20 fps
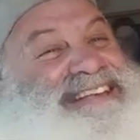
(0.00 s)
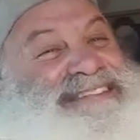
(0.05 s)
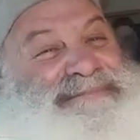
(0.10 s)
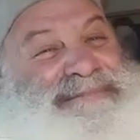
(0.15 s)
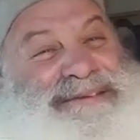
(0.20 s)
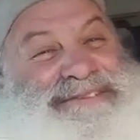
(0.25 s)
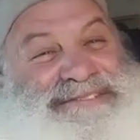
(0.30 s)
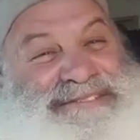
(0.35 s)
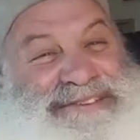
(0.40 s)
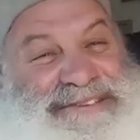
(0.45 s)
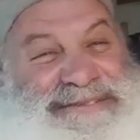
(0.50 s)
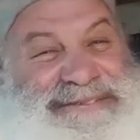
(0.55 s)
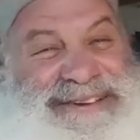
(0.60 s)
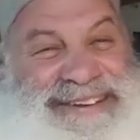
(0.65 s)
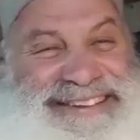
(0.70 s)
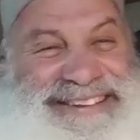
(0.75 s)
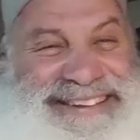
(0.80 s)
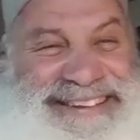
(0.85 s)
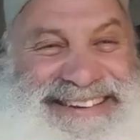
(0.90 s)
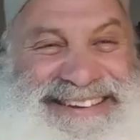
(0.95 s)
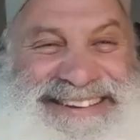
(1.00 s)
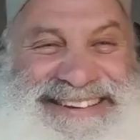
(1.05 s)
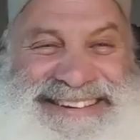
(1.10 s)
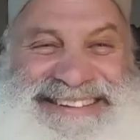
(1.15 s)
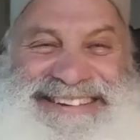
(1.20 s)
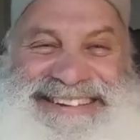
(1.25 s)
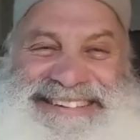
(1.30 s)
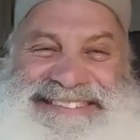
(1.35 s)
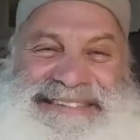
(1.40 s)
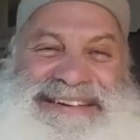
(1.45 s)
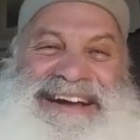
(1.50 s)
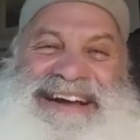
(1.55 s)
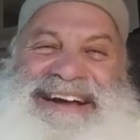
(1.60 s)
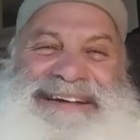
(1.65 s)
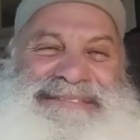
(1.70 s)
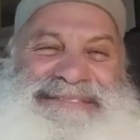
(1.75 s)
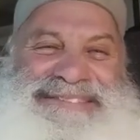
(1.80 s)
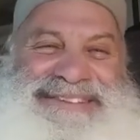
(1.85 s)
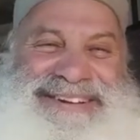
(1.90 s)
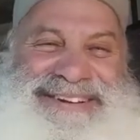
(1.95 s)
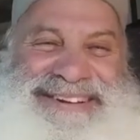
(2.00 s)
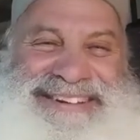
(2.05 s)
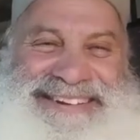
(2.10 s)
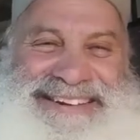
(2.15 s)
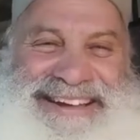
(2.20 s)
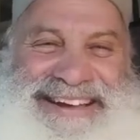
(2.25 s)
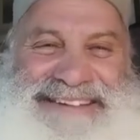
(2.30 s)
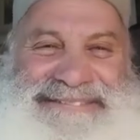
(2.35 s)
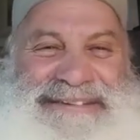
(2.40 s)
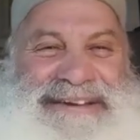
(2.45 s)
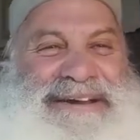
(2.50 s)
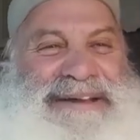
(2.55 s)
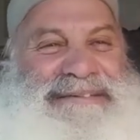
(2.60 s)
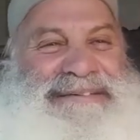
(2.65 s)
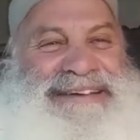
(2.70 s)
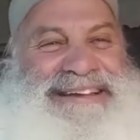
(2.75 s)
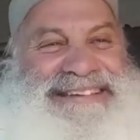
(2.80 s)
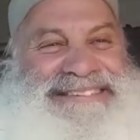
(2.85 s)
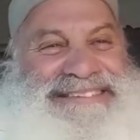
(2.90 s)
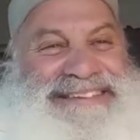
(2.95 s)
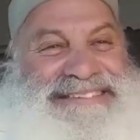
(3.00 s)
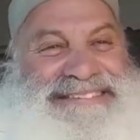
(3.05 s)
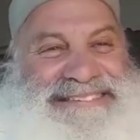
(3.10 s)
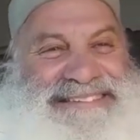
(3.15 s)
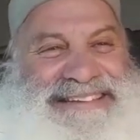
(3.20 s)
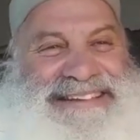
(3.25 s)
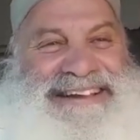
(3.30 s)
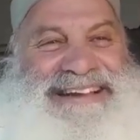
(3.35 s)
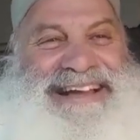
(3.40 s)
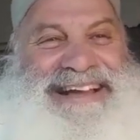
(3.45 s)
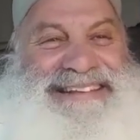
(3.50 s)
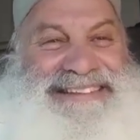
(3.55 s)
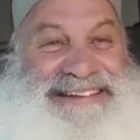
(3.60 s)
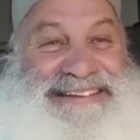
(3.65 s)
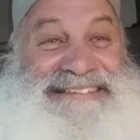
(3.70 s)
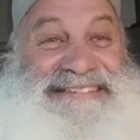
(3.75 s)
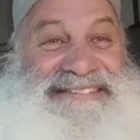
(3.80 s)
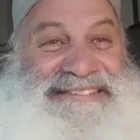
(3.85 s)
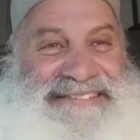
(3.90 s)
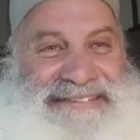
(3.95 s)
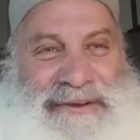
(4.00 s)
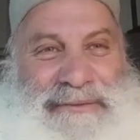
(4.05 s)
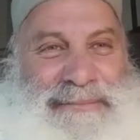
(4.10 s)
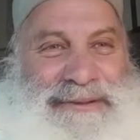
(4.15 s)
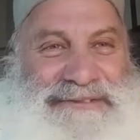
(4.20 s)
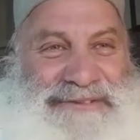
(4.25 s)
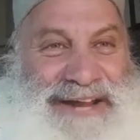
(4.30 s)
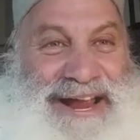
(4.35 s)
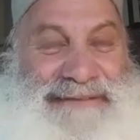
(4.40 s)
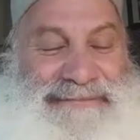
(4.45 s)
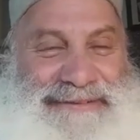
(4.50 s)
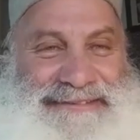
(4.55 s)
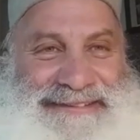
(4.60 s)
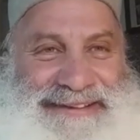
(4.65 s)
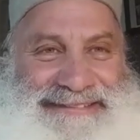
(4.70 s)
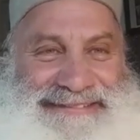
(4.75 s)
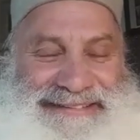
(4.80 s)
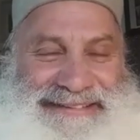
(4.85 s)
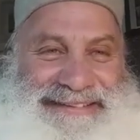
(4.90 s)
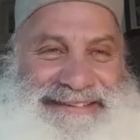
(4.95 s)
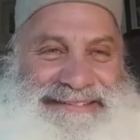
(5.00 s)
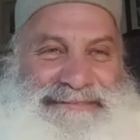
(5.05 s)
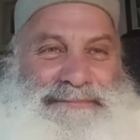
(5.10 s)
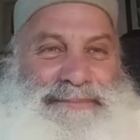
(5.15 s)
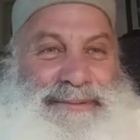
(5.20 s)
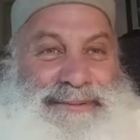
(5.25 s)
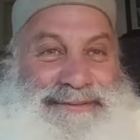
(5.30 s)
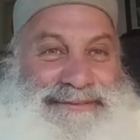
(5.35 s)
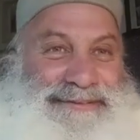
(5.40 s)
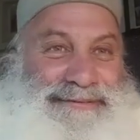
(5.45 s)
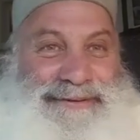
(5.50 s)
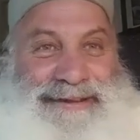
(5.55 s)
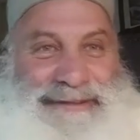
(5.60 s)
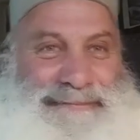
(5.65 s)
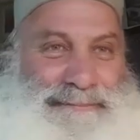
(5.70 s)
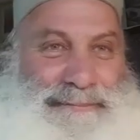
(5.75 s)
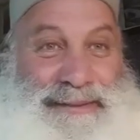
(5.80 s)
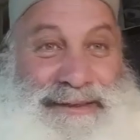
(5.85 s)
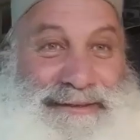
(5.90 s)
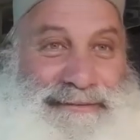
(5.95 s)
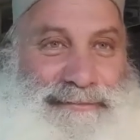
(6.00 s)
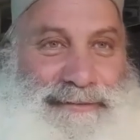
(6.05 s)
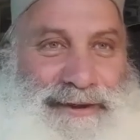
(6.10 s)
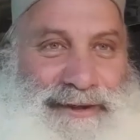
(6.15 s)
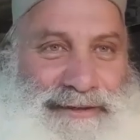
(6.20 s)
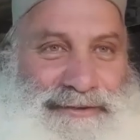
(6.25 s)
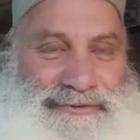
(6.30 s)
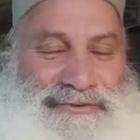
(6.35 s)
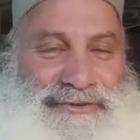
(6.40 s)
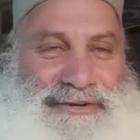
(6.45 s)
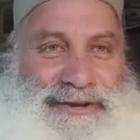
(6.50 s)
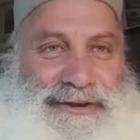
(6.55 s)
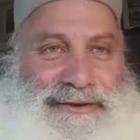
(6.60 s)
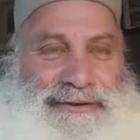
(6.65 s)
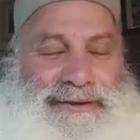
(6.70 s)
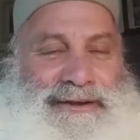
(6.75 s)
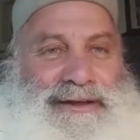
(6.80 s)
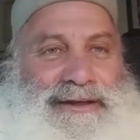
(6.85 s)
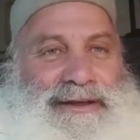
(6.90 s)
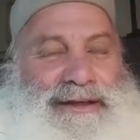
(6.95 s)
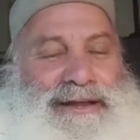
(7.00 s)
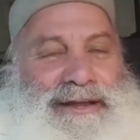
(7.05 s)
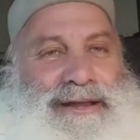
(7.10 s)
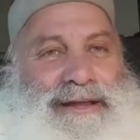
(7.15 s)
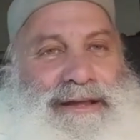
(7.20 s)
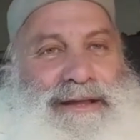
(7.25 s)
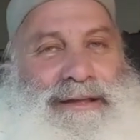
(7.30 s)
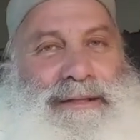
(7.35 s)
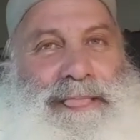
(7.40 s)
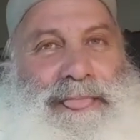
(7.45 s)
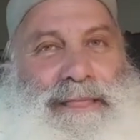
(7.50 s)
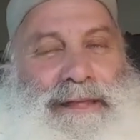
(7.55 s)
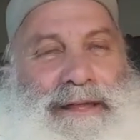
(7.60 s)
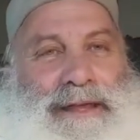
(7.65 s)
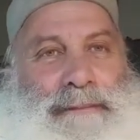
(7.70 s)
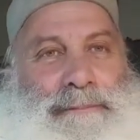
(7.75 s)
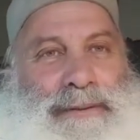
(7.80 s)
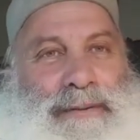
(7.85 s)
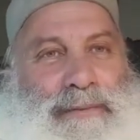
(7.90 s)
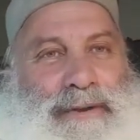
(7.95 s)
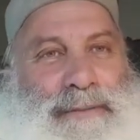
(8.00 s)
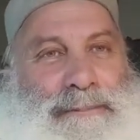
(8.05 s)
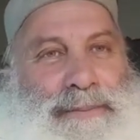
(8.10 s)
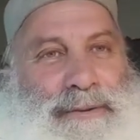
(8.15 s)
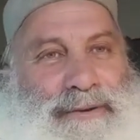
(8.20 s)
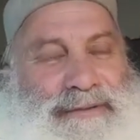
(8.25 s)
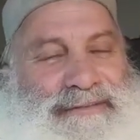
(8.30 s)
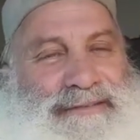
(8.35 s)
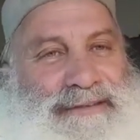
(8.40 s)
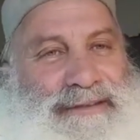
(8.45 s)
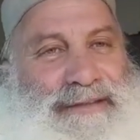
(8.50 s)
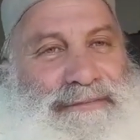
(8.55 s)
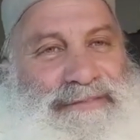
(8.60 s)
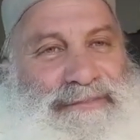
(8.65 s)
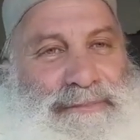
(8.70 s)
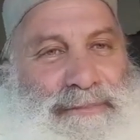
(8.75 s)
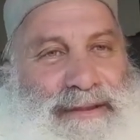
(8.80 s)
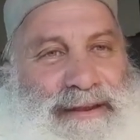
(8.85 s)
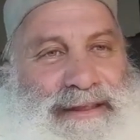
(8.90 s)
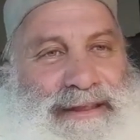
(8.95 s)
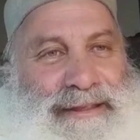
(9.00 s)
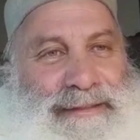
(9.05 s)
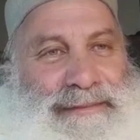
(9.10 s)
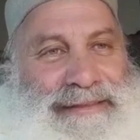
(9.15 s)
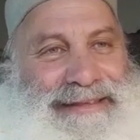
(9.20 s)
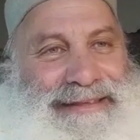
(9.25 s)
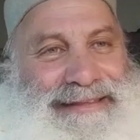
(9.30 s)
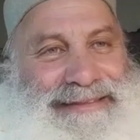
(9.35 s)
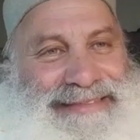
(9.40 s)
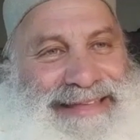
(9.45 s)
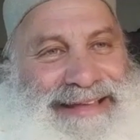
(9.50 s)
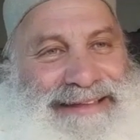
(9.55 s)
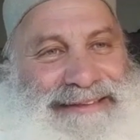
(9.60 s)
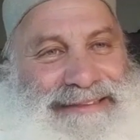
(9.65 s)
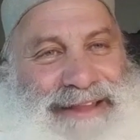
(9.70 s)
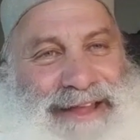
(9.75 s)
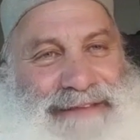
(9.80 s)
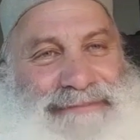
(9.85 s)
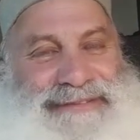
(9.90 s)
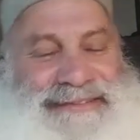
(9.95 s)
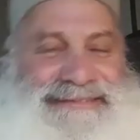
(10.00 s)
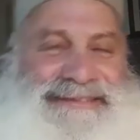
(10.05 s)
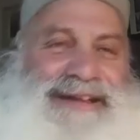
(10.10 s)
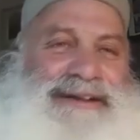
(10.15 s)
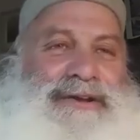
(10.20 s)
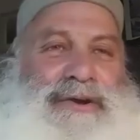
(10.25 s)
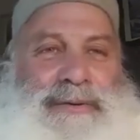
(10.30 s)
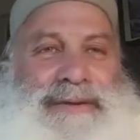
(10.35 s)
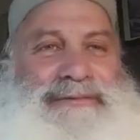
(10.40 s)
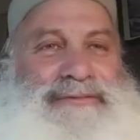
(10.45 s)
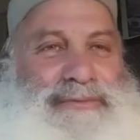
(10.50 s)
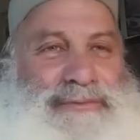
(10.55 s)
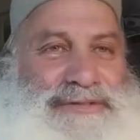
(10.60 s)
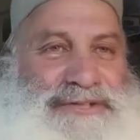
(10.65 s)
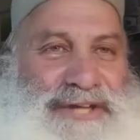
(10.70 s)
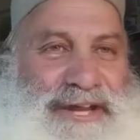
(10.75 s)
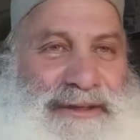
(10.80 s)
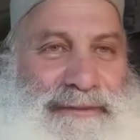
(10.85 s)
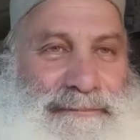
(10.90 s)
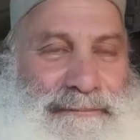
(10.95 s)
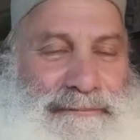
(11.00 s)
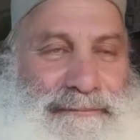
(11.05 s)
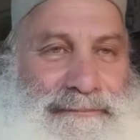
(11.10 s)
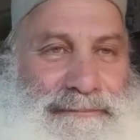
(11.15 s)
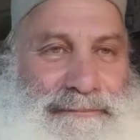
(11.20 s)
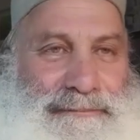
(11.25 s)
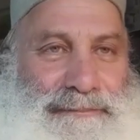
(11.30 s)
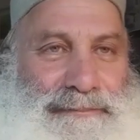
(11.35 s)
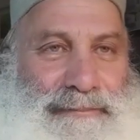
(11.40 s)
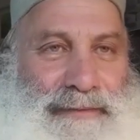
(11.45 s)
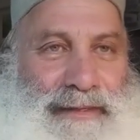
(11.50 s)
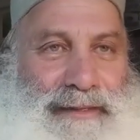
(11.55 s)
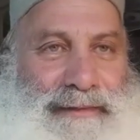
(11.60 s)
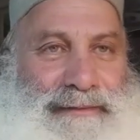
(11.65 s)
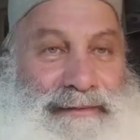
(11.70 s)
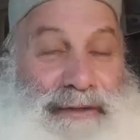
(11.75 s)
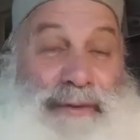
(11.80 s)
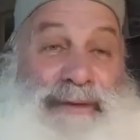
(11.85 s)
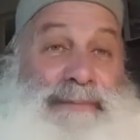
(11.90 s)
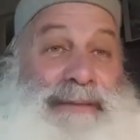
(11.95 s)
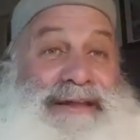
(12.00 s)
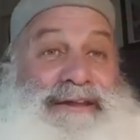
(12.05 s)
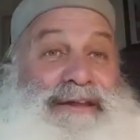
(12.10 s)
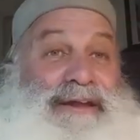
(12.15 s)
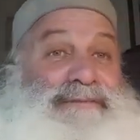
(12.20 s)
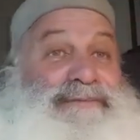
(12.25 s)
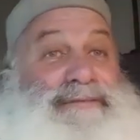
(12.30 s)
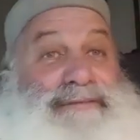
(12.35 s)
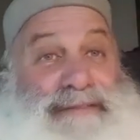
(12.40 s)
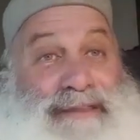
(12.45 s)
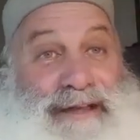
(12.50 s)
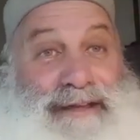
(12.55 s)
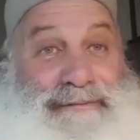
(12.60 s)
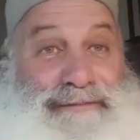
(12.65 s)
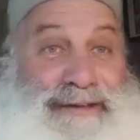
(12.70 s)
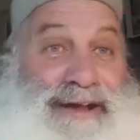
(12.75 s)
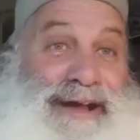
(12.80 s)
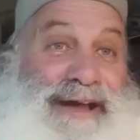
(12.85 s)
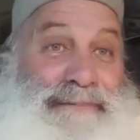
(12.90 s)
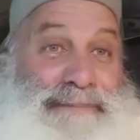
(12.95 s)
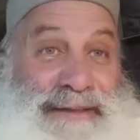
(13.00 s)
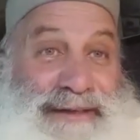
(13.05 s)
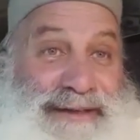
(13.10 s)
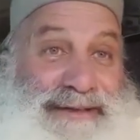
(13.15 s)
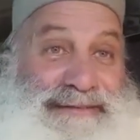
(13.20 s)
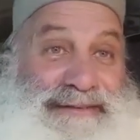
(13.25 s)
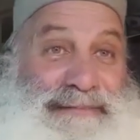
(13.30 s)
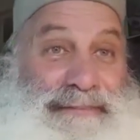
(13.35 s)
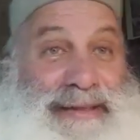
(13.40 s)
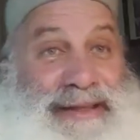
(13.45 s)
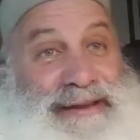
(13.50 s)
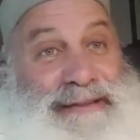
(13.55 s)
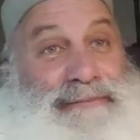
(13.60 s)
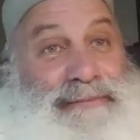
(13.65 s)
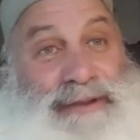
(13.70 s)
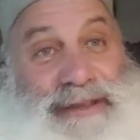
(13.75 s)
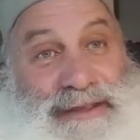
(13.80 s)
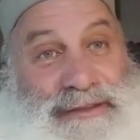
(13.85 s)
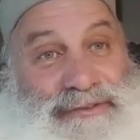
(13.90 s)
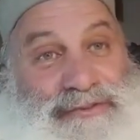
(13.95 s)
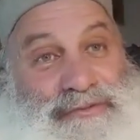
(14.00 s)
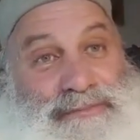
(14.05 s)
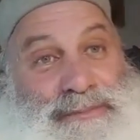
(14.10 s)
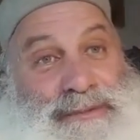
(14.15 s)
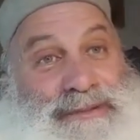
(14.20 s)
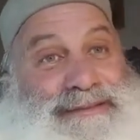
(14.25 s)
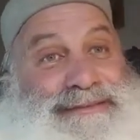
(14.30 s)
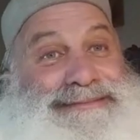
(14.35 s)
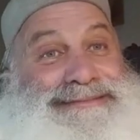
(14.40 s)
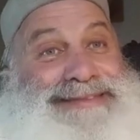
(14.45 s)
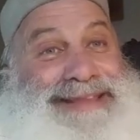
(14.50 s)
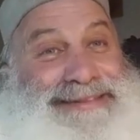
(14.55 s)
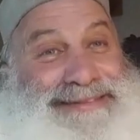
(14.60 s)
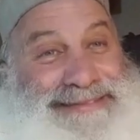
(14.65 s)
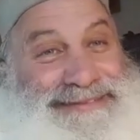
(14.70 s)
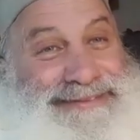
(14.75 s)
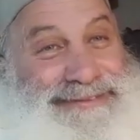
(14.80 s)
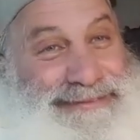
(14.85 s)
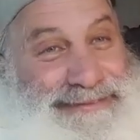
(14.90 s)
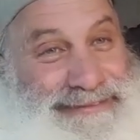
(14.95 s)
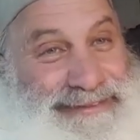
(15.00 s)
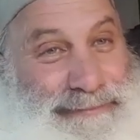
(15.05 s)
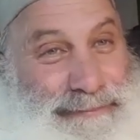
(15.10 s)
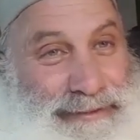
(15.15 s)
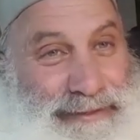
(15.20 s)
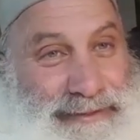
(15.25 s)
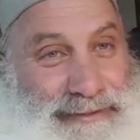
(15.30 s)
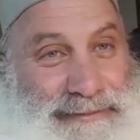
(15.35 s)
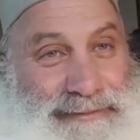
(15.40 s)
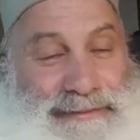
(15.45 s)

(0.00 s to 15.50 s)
Sorry to laugh, but it's like so much advertising is built around being rich, you know. But when a person loves money, that love is not going to Hashem. No, he might love God because he made him rich, but it's still limited.